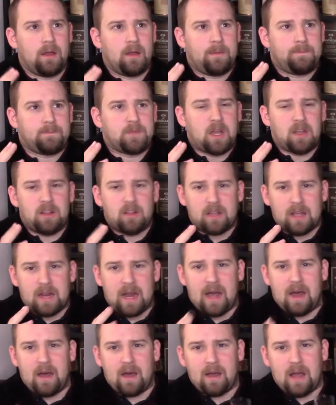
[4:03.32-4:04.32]
you know I look at
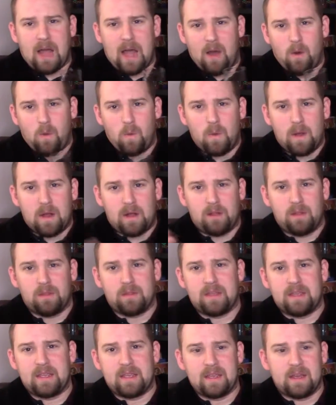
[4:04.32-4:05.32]
how how well
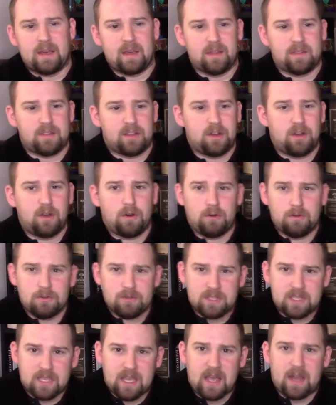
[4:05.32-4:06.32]
the uh, the
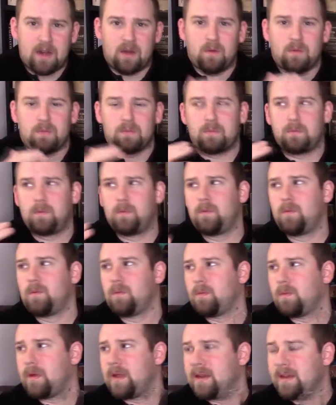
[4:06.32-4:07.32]
nose kind of
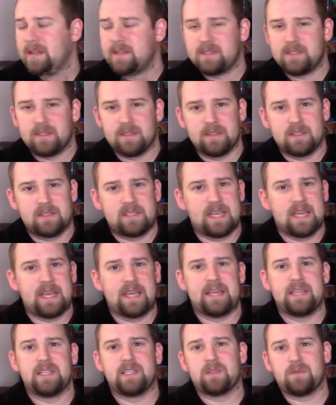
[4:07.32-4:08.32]
ran into the
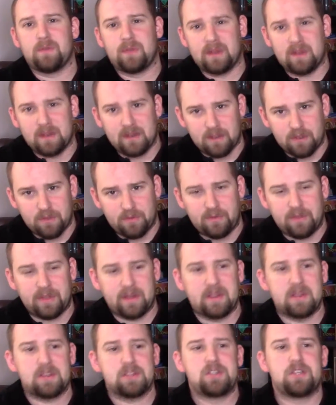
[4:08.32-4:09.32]
taste, ran into the
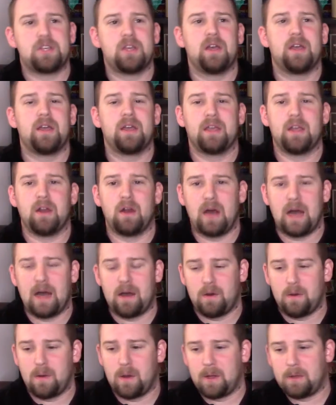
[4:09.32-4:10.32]
finish. You know
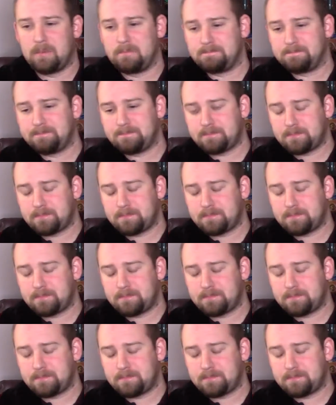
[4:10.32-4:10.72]
how um,